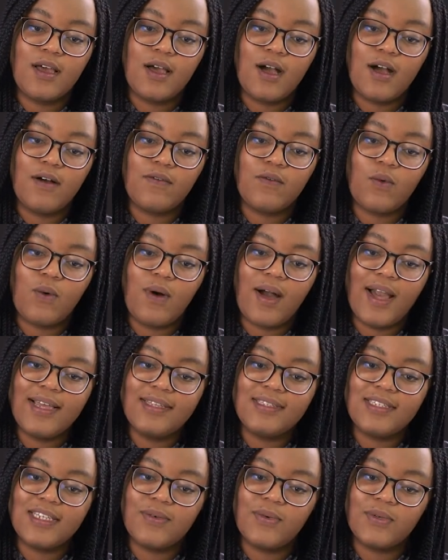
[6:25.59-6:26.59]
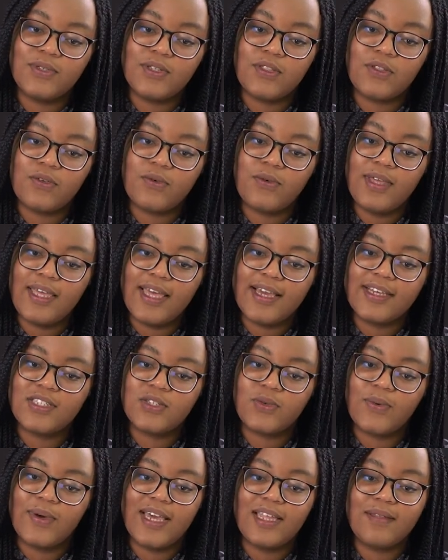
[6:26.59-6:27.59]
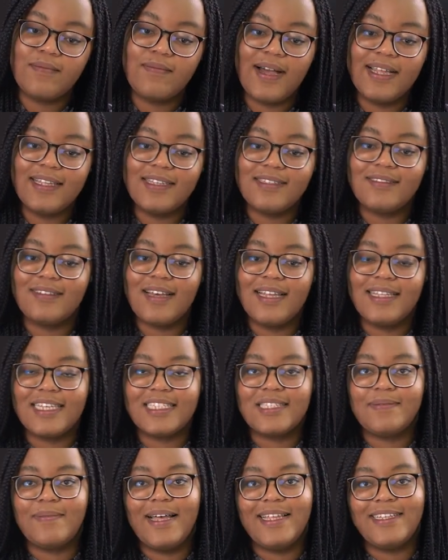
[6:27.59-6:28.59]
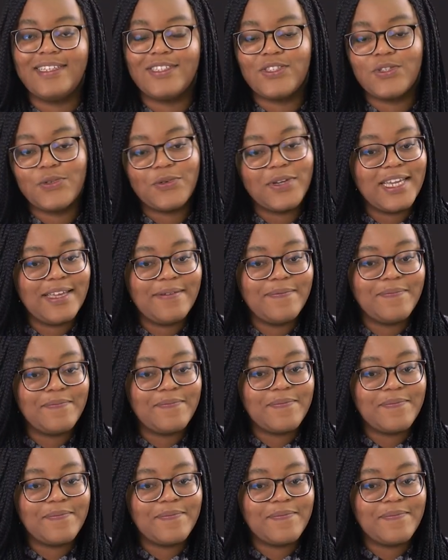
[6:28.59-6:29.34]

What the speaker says: of y is equal to 3x squared minus 9x minus 3,